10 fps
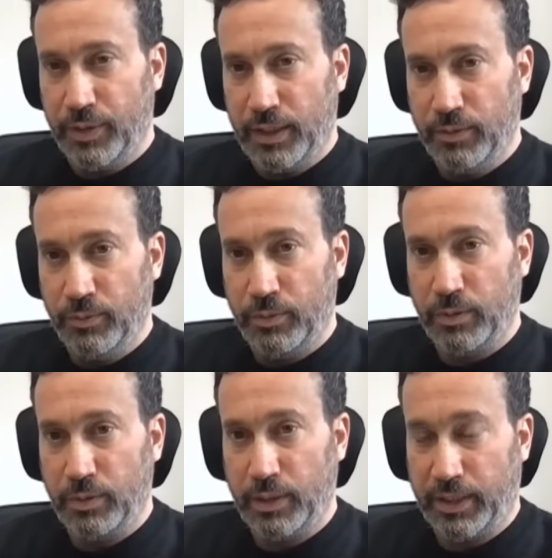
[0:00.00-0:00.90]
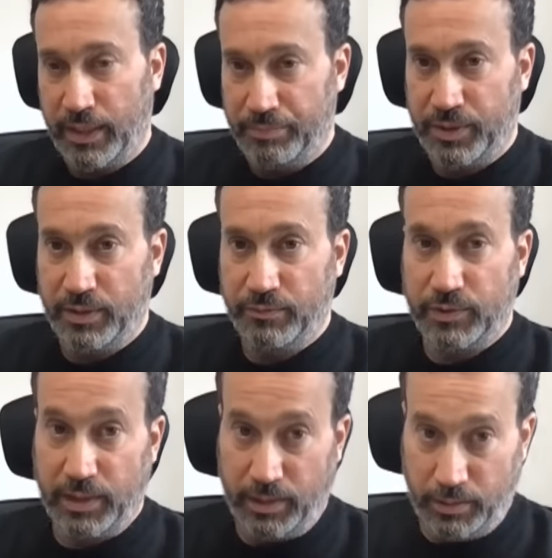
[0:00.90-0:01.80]
around the
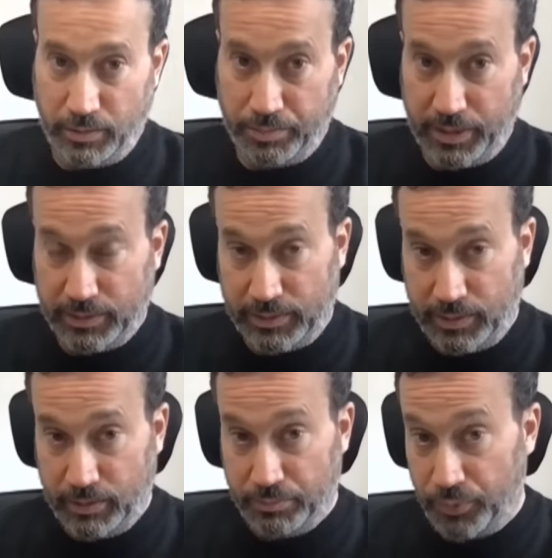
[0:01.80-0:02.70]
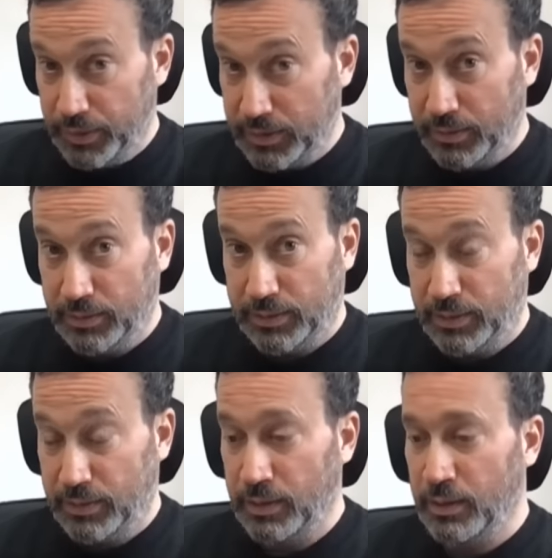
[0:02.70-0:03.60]
captives and the Palestinian prisoners
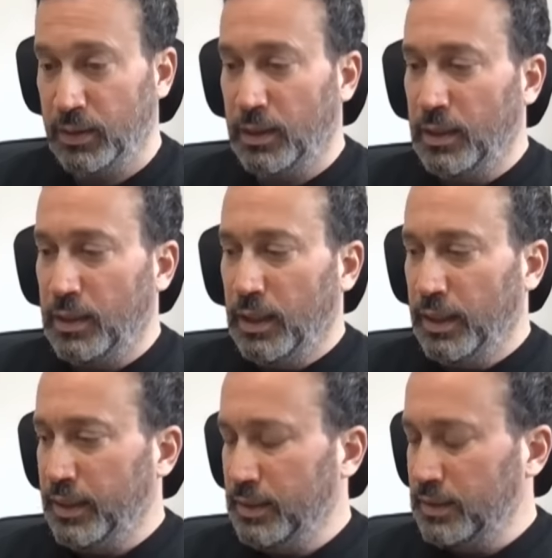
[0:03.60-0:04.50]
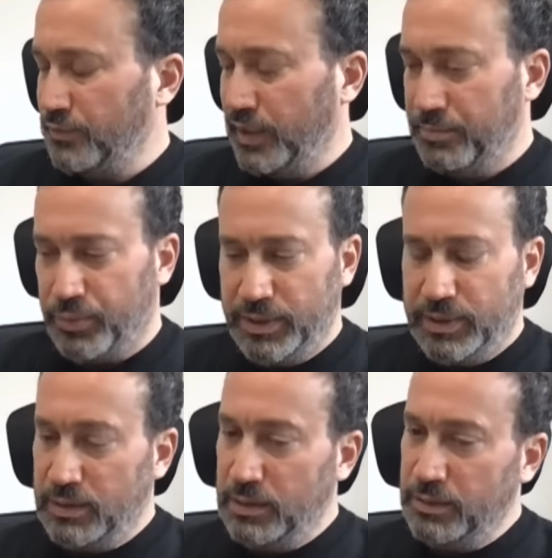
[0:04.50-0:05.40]
sitting uh, in Israeli
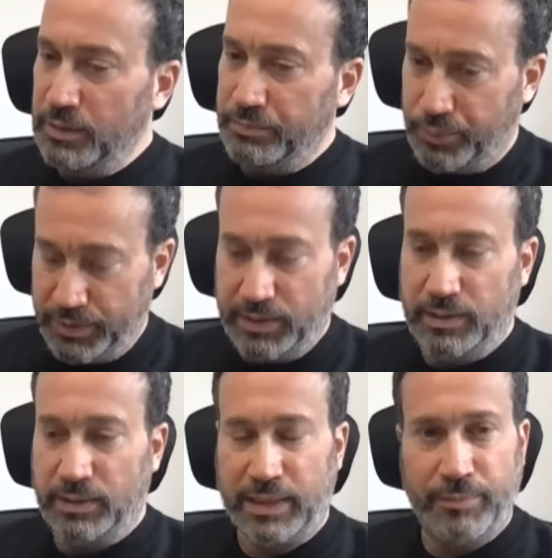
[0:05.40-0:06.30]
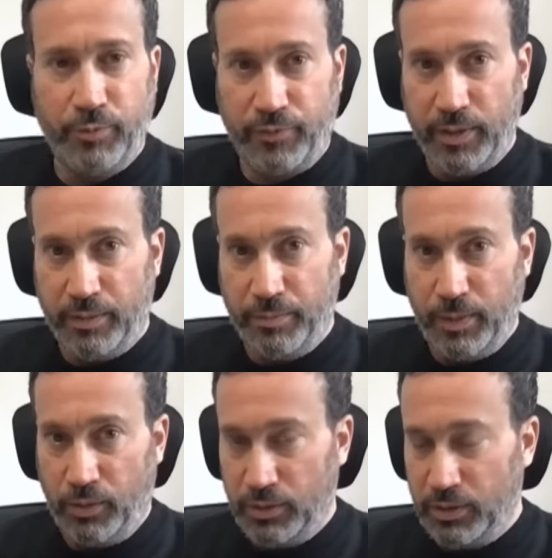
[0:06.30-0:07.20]
prison, uh, prisons, some of
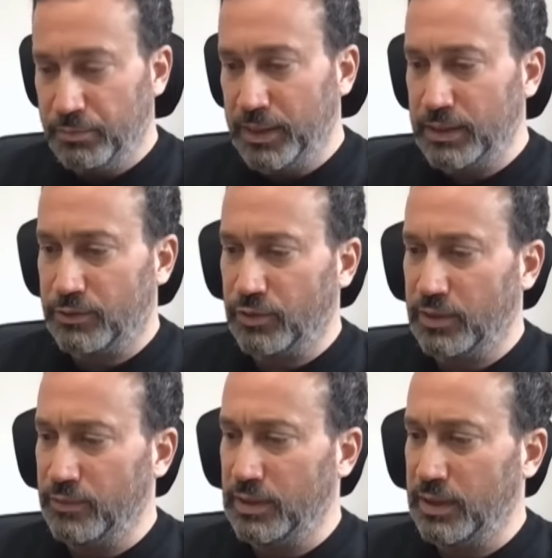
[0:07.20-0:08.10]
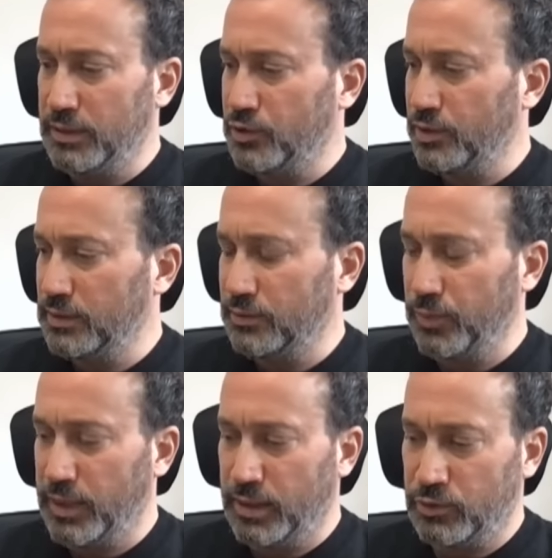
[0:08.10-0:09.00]
them on administrative
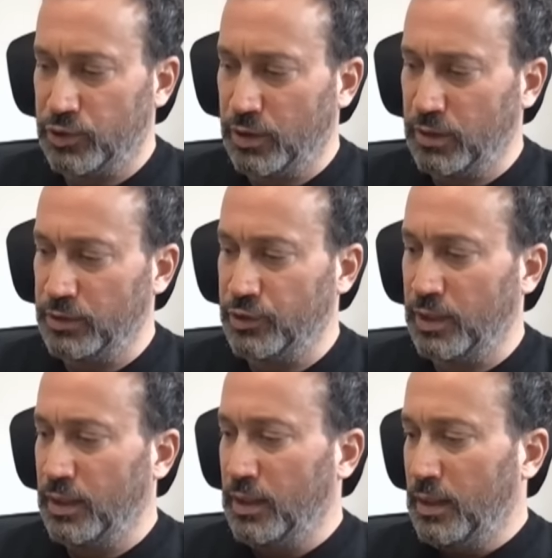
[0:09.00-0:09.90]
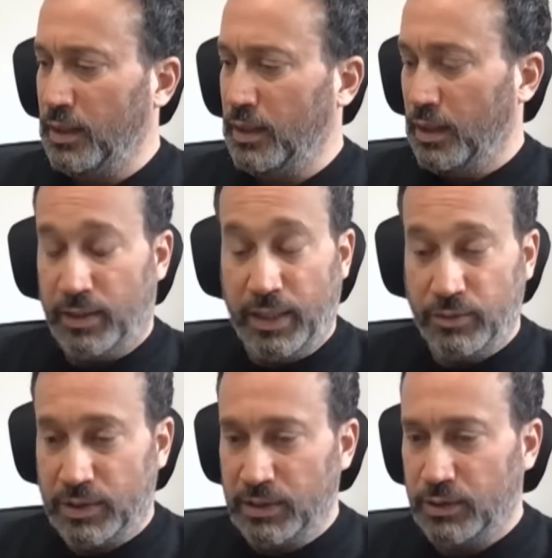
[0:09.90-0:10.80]
detentions without charge, uh,
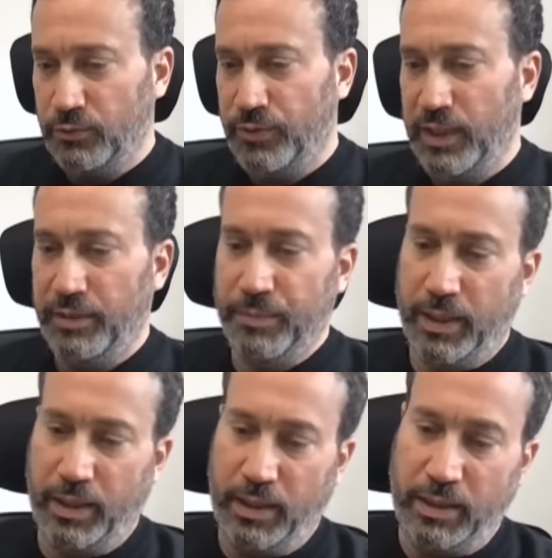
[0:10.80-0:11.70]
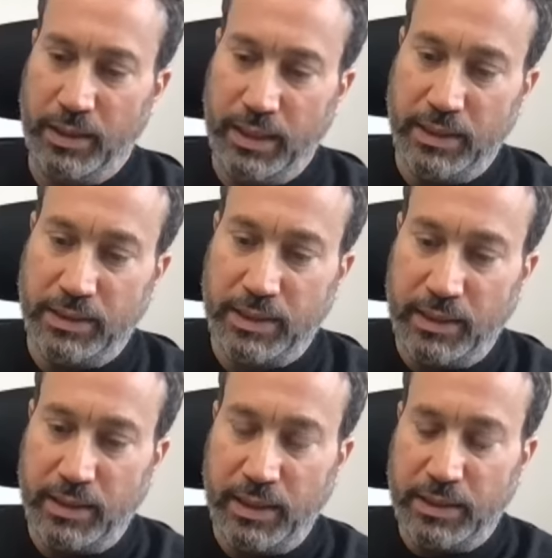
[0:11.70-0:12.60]
thousands of them, and is
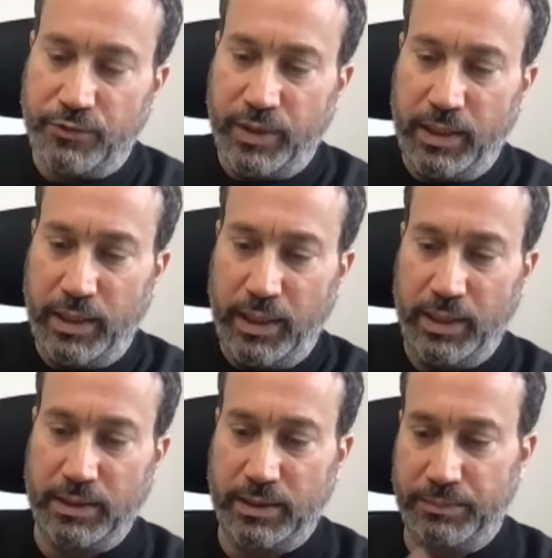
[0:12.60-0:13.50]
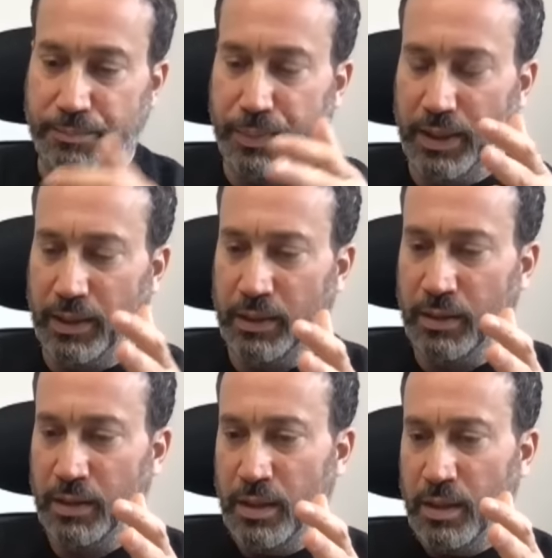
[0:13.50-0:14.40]
that Israel is
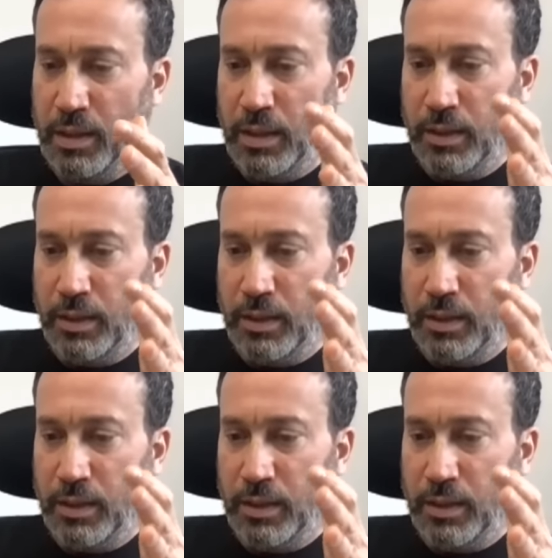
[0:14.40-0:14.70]
being